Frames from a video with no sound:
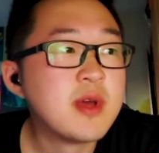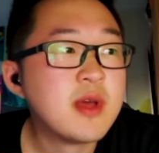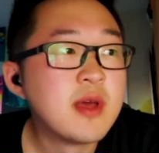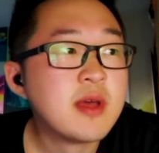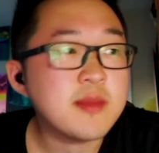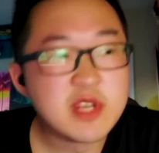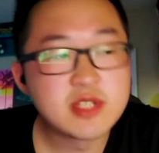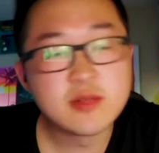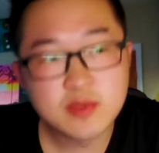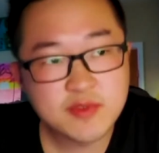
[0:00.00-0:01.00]
The mission
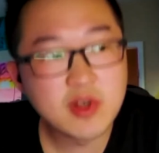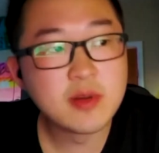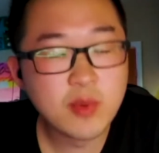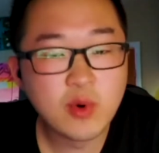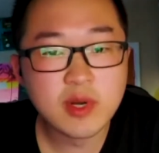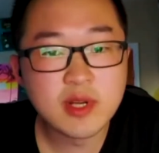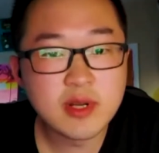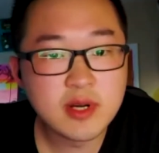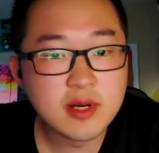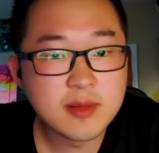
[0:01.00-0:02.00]
was very important,
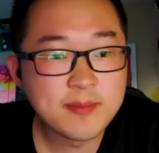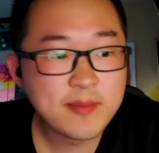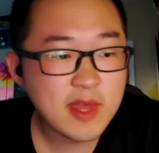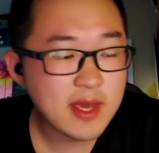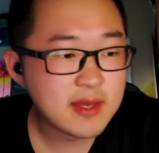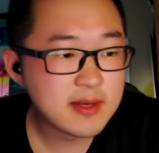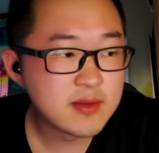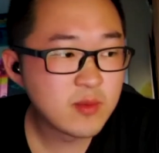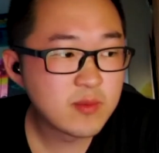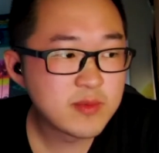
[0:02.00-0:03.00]
and
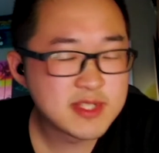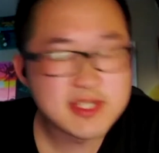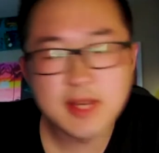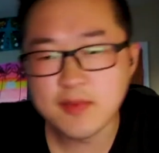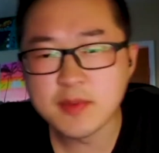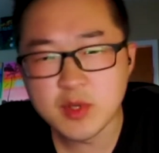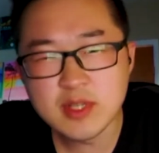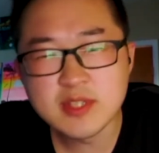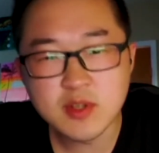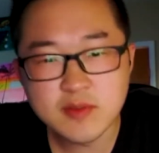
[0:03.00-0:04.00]
the type of community
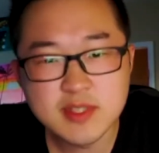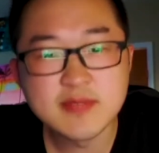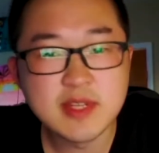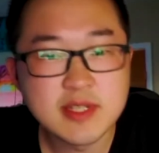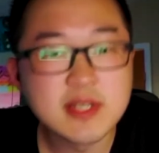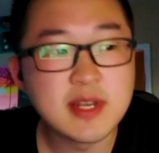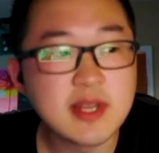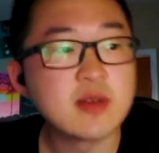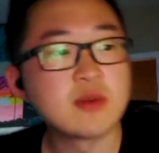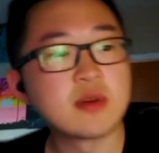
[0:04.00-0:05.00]
service, if they did
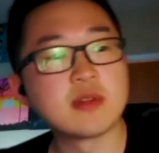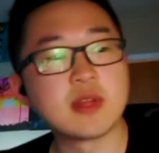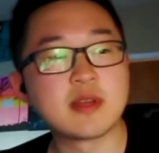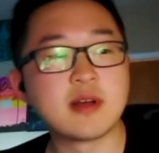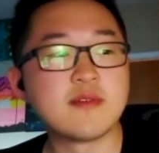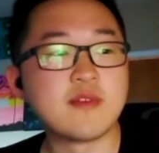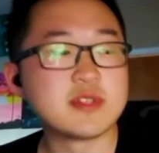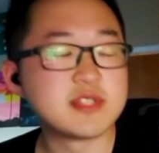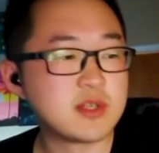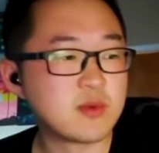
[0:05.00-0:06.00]
any, or like
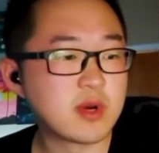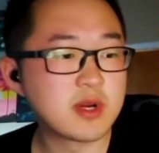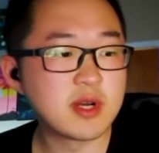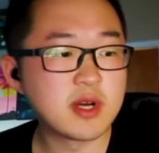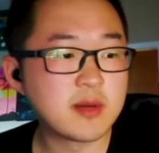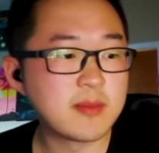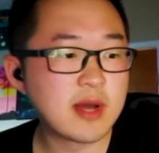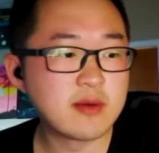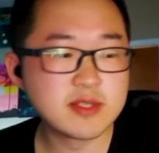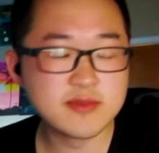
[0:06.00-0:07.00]
volunteer work.
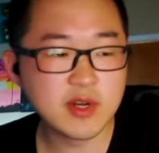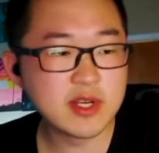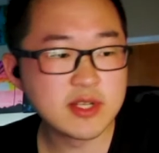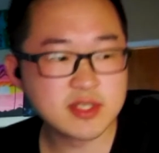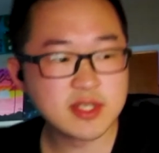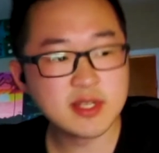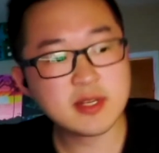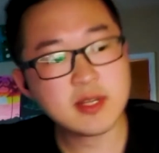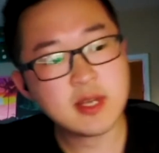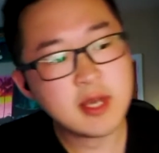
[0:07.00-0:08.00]
I was very interested in
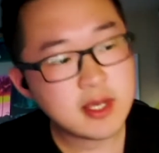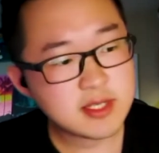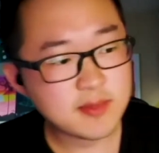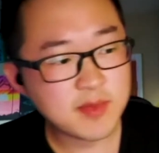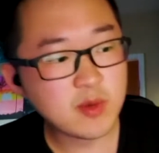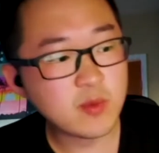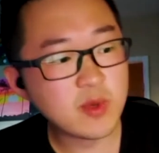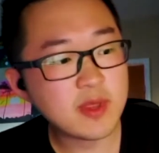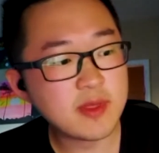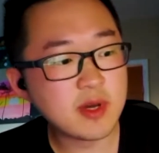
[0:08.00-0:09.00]
something
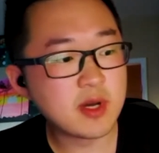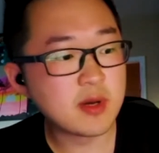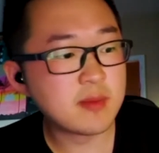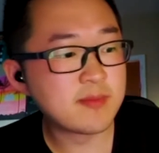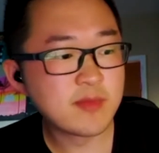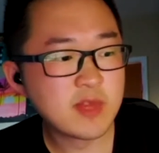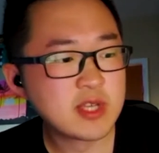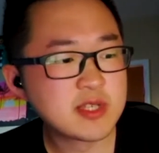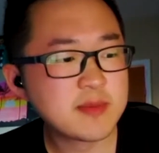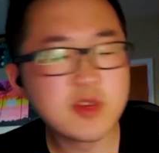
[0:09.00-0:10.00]
with
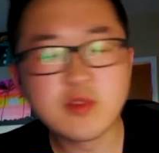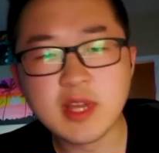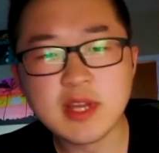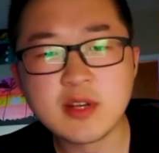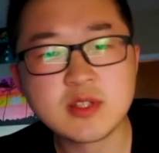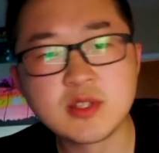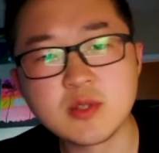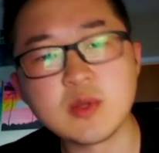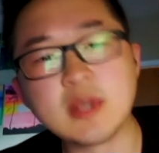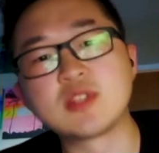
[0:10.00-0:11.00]
something related
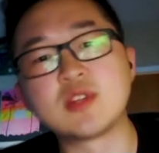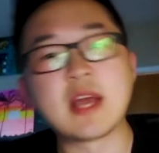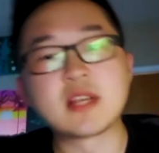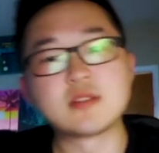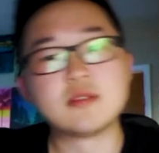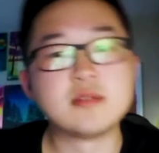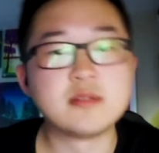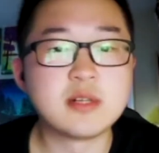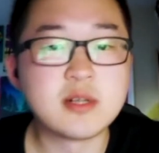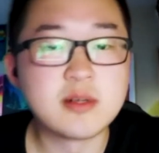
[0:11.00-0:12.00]
to
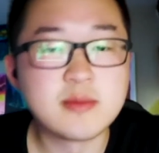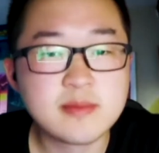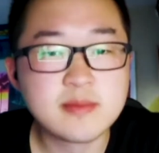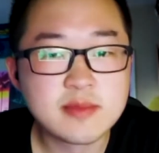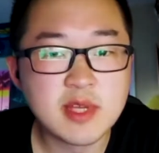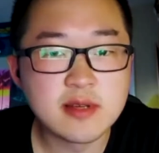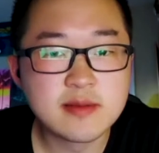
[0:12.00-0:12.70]
international, like